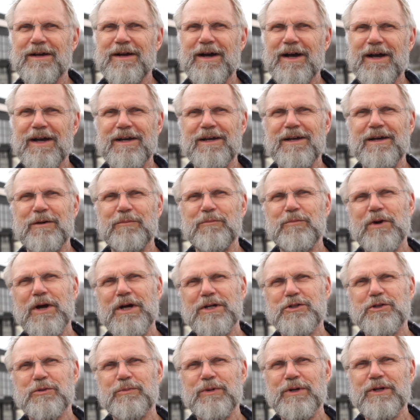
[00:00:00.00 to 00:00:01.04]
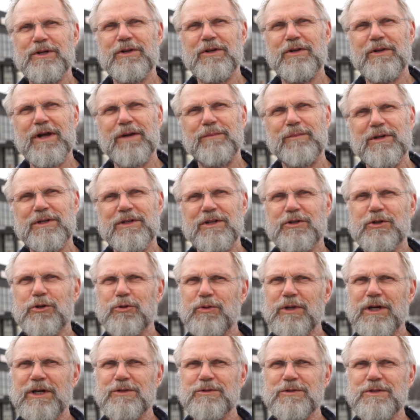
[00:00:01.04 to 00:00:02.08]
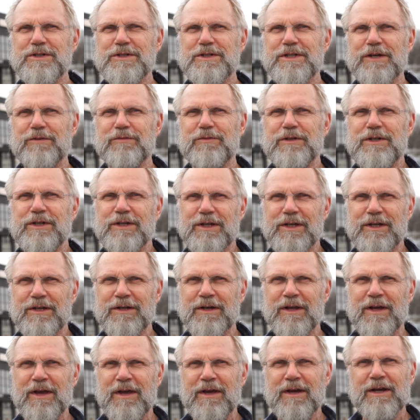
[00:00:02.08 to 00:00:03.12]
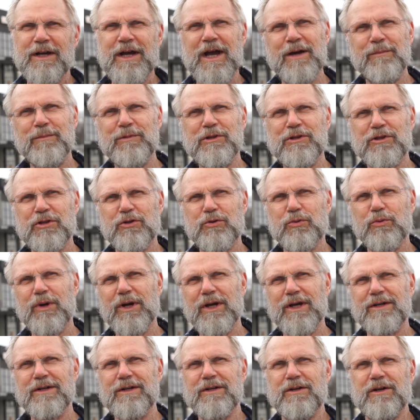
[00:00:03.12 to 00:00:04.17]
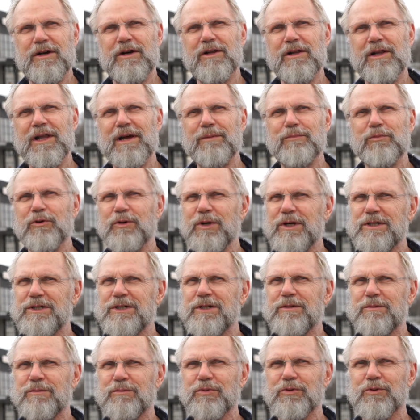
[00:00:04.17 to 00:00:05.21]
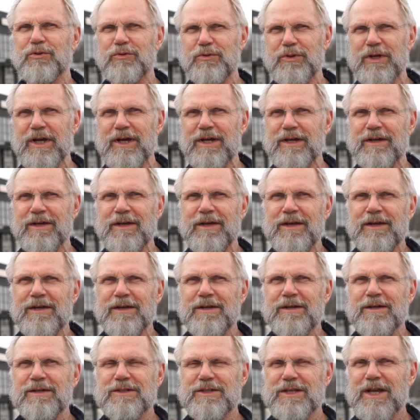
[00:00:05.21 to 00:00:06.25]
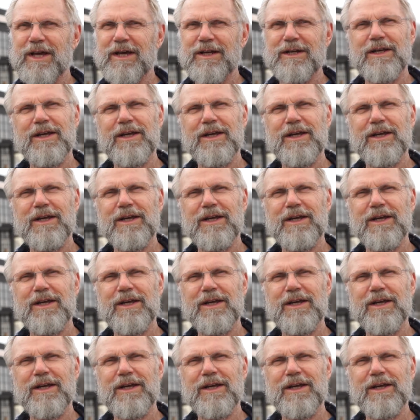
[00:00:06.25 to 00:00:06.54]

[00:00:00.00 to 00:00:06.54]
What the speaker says: Hi, I'm Roger Bindl. I'm at the 2017 Common Thread Collaboration Brew Day. It's at